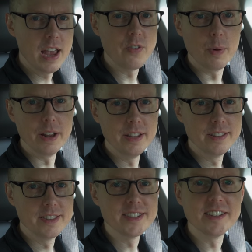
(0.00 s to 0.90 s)
Hey everybody,
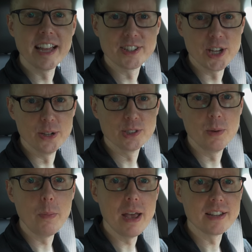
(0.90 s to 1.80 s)
this is a tech channel, so
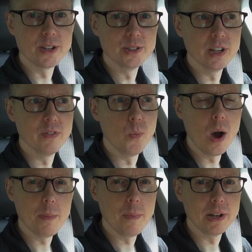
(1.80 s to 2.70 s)
you may be asking yourself
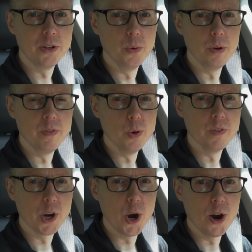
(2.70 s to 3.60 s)
why I'm about to do a review
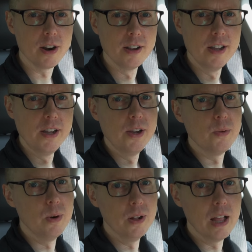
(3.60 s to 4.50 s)
of a car.
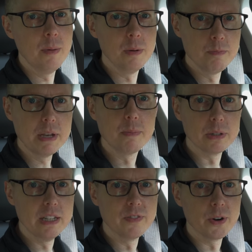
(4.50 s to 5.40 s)
Well, I'm a big
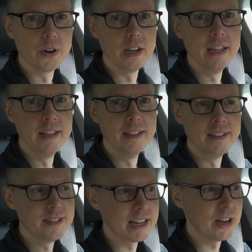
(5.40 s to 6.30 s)
believer
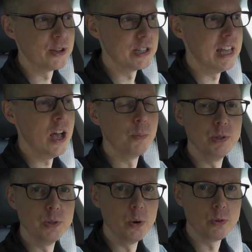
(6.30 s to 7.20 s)
in technology that
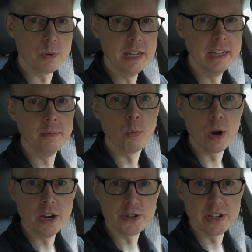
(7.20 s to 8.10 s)
helps you go green,
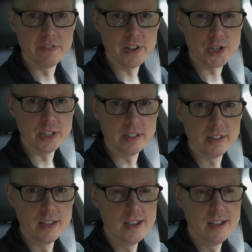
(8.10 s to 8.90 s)
more energy efficient.